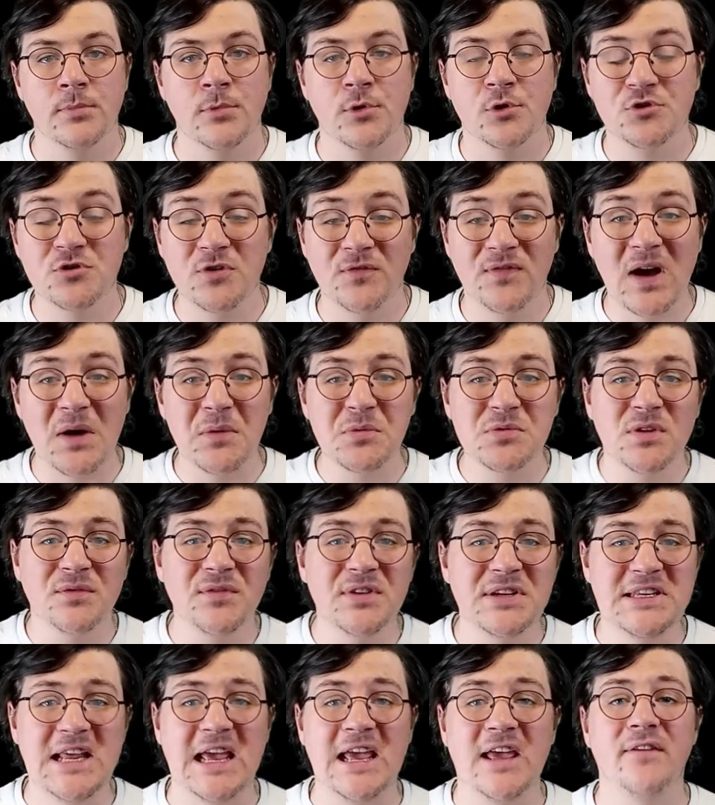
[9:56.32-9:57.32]
So that was on
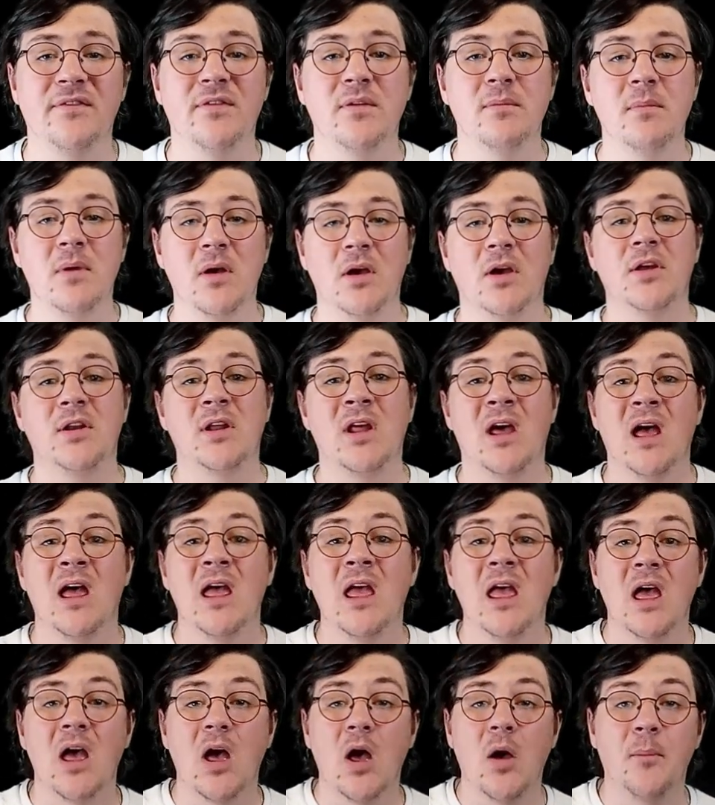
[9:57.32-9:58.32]
the day of the murder,
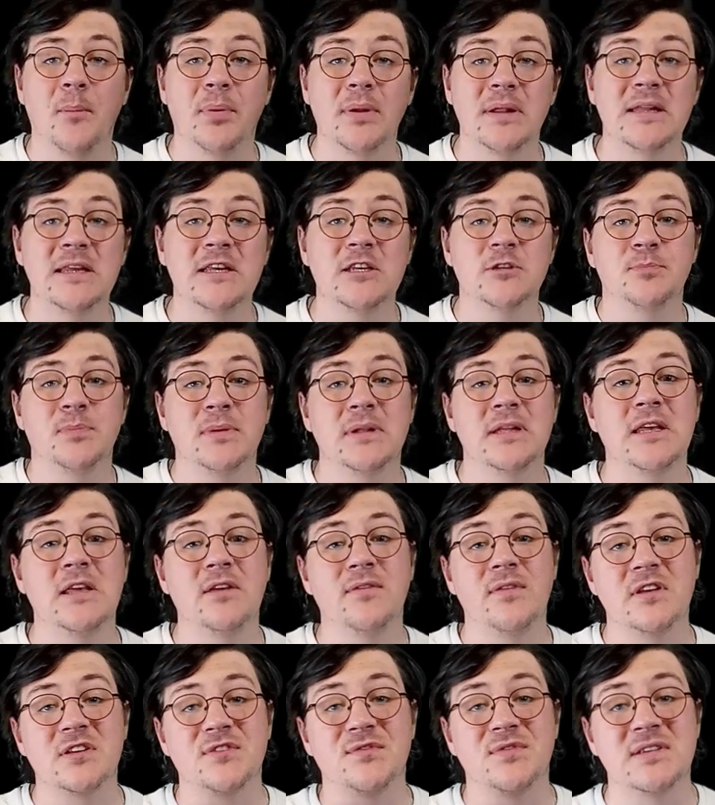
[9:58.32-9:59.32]
and police
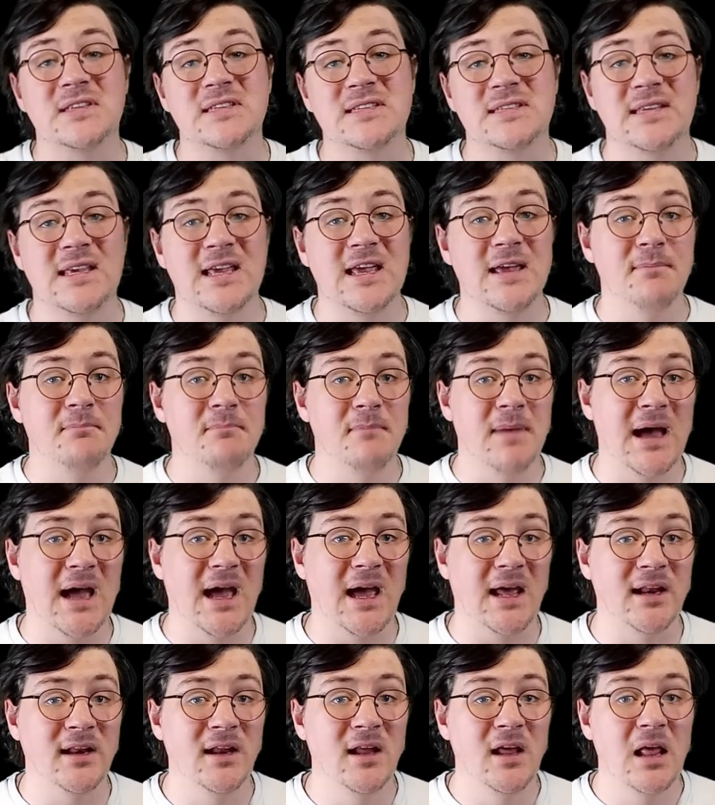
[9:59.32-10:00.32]
believe it's the same
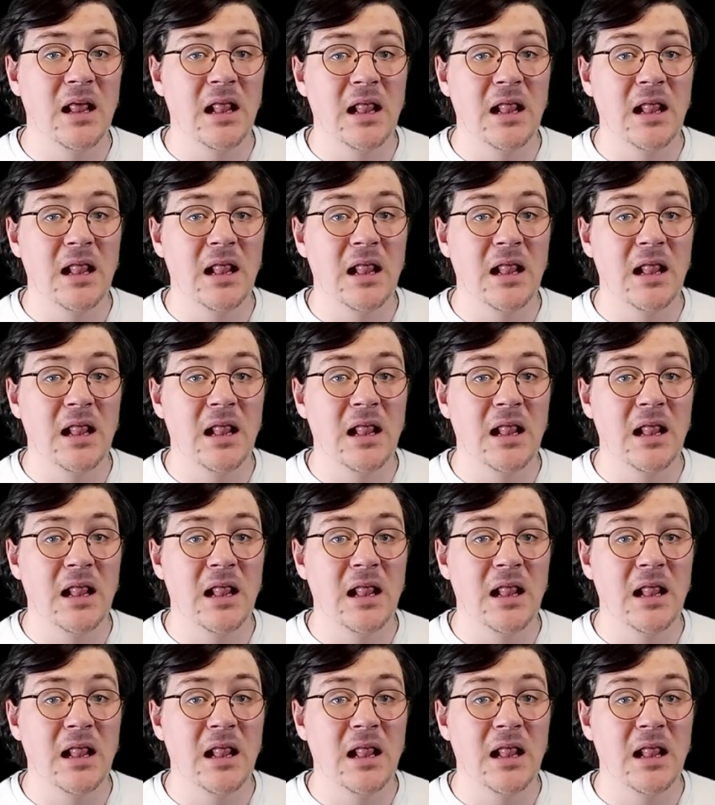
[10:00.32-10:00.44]
man